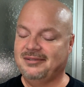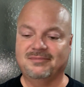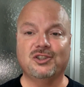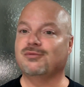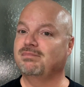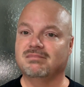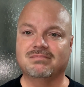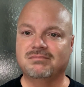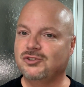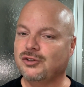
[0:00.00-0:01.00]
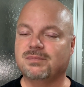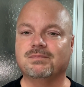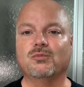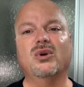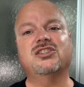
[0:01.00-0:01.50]
just just
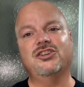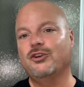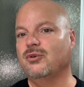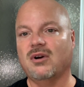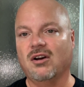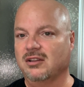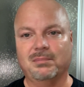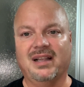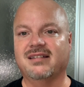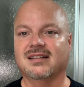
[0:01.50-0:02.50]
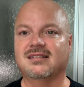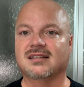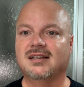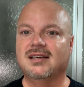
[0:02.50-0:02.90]
wishing you all the blessings